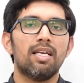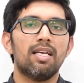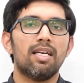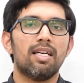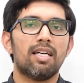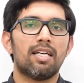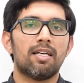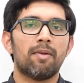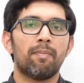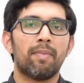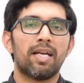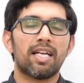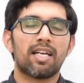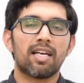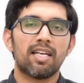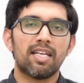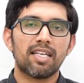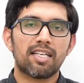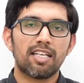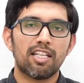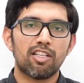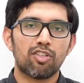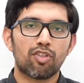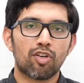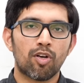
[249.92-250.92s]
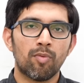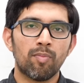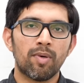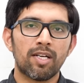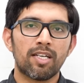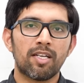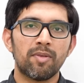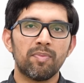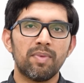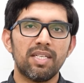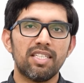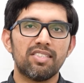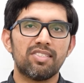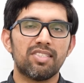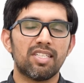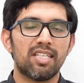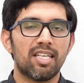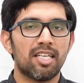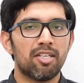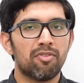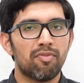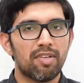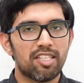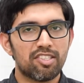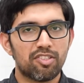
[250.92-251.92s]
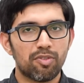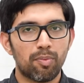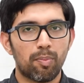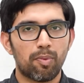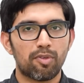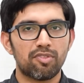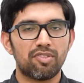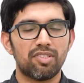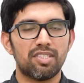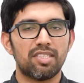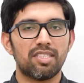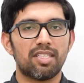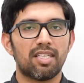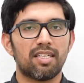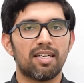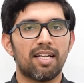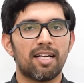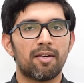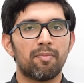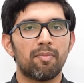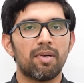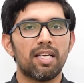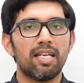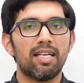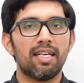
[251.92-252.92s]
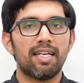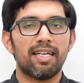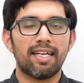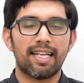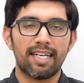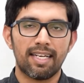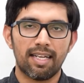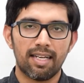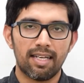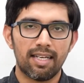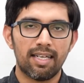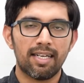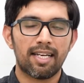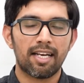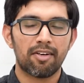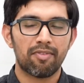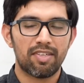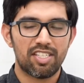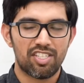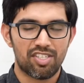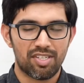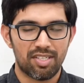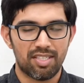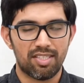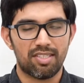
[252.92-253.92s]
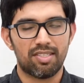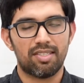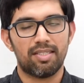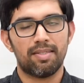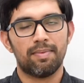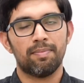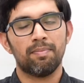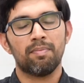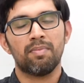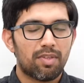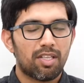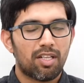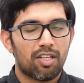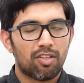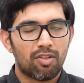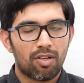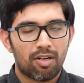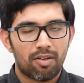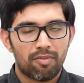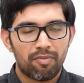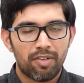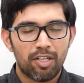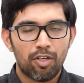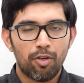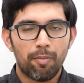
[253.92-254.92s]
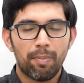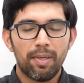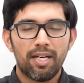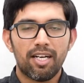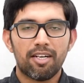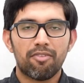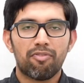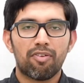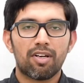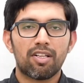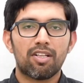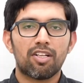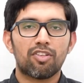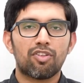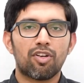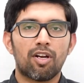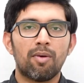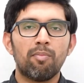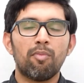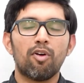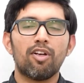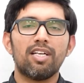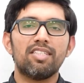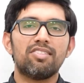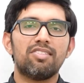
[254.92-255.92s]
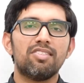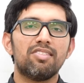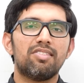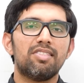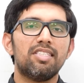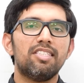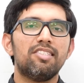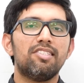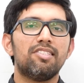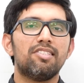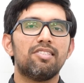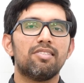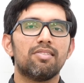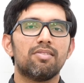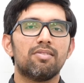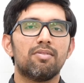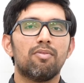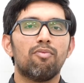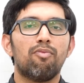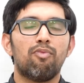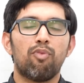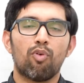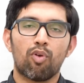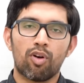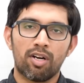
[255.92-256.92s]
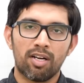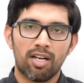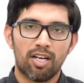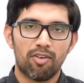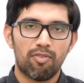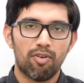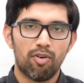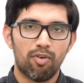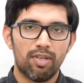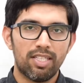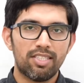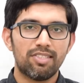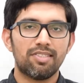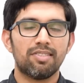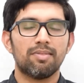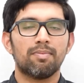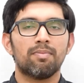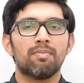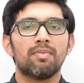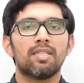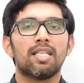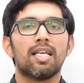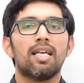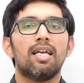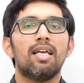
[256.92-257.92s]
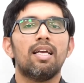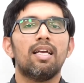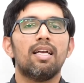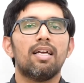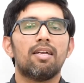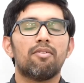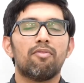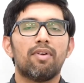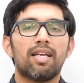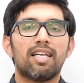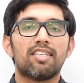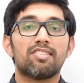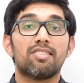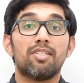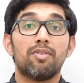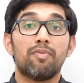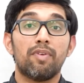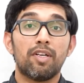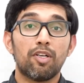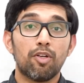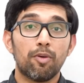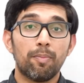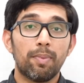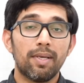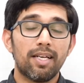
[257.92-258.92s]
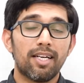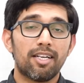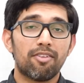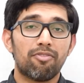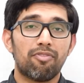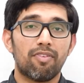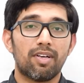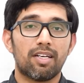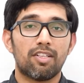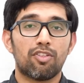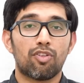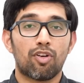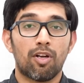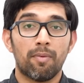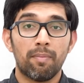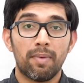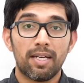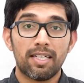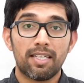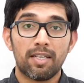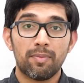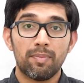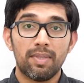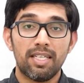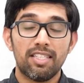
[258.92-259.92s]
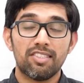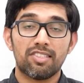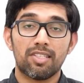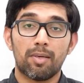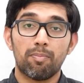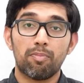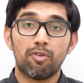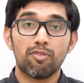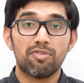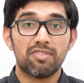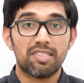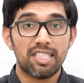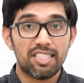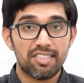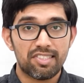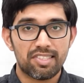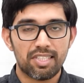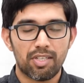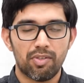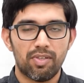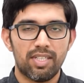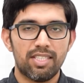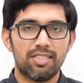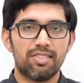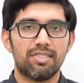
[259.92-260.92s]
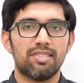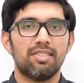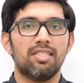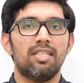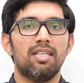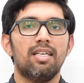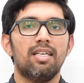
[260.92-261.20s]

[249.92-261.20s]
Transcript: And mechanical thrombectomy is an invasive procedure done by interventionist. The window period for the thrombolysis is 4.5 hours, whereas the window period for thrombectomy is up to 6 hours.